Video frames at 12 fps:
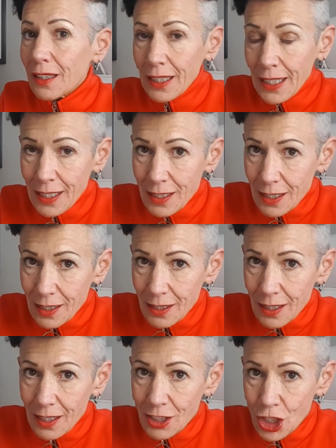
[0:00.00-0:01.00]

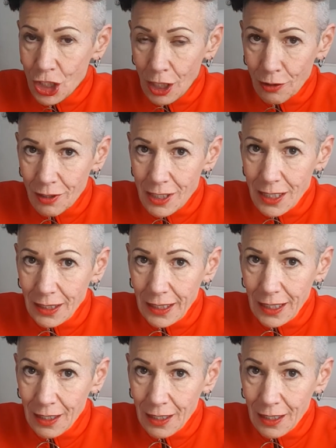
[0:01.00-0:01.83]
LinkedIn generously